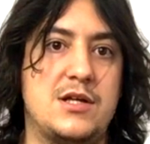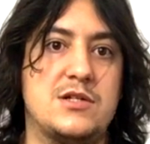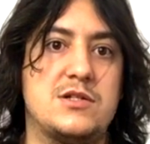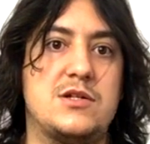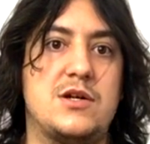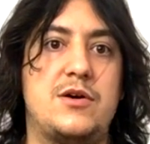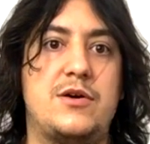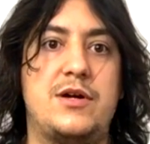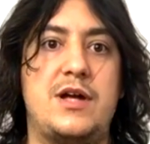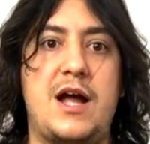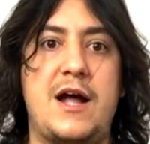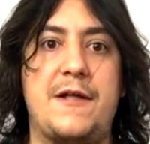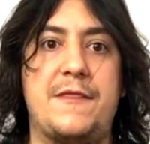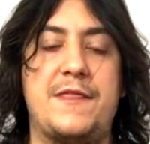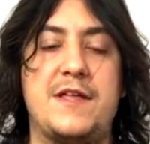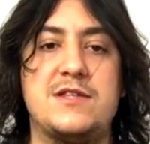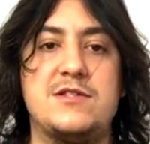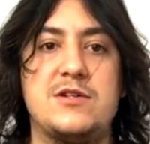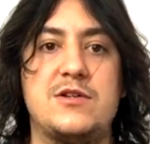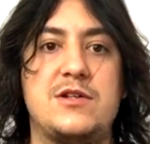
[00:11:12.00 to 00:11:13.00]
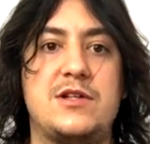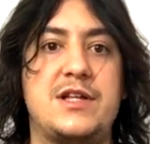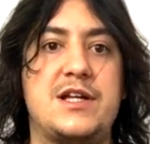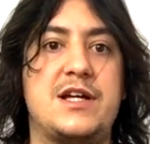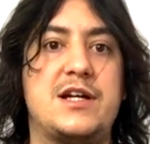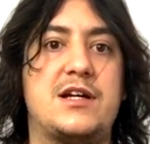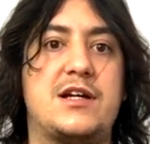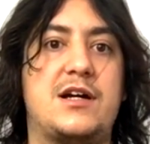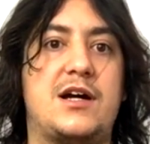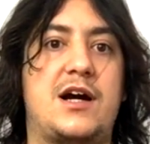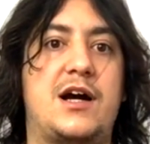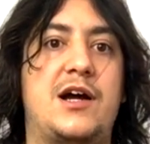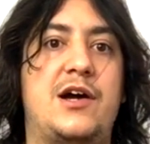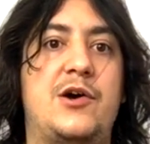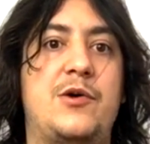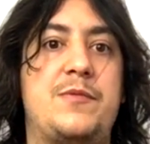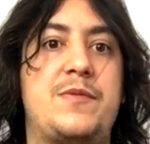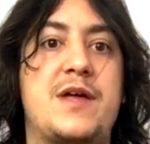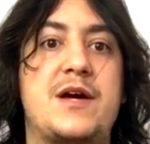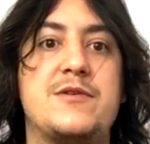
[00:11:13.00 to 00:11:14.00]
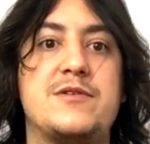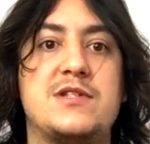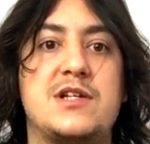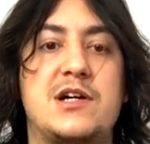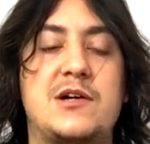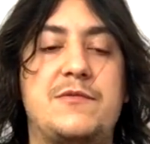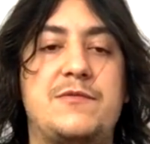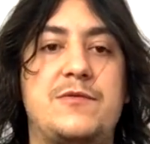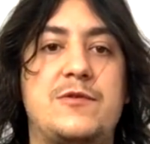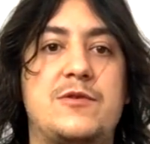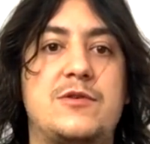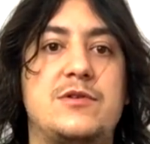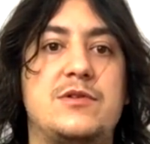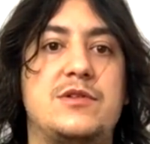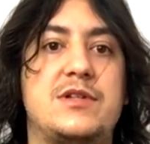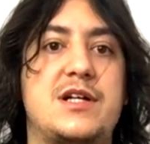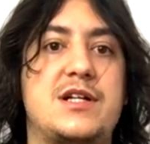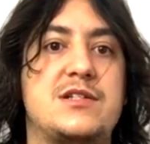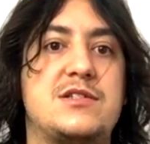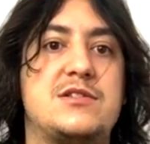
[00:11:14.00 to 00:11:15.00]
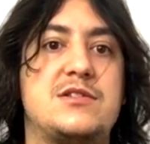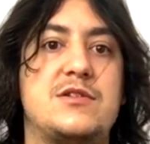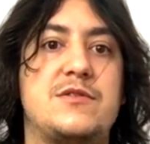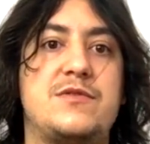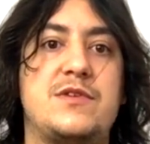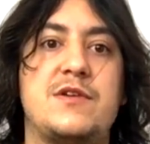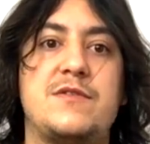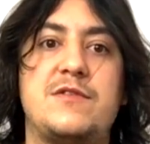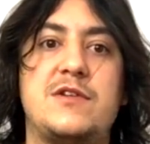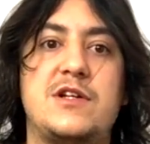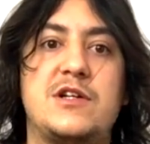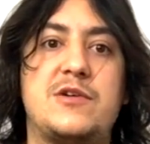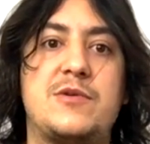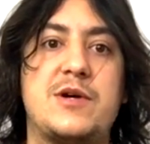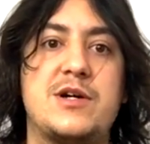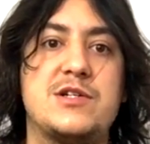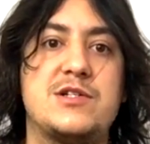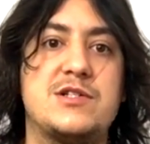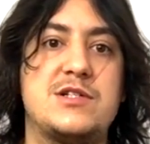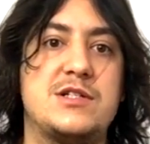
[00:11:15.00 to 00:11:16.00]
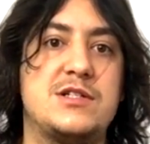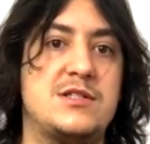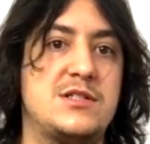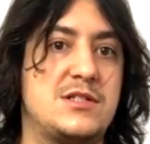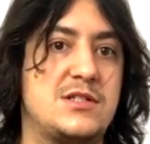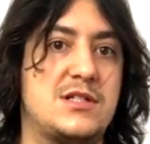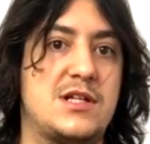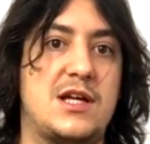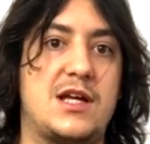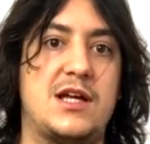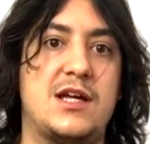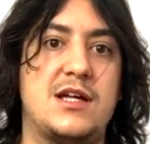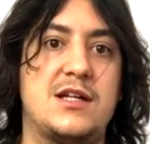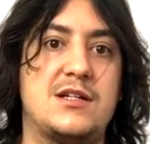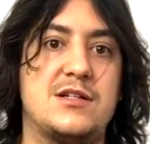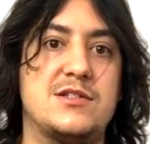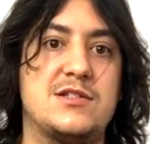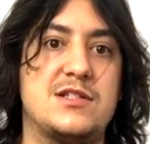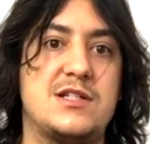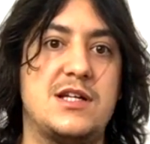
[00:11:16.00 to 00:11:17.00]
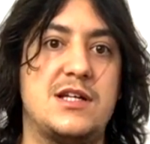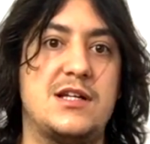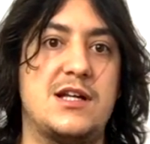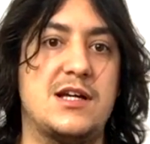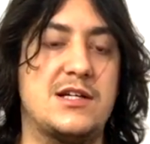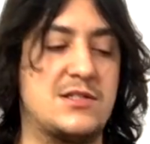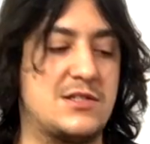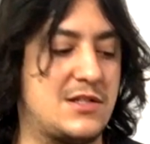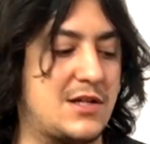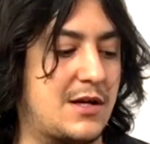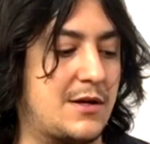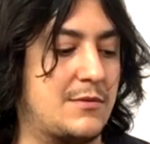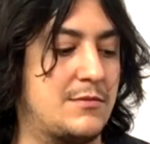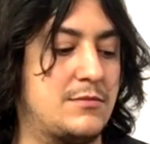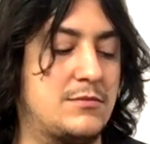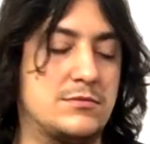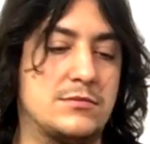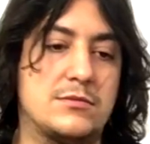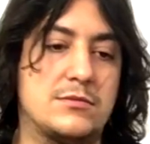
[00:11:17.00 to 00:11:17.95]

So yeah, that's our lick. I hope that was helpful. Let us know if you have any questions, and I'll see you next time.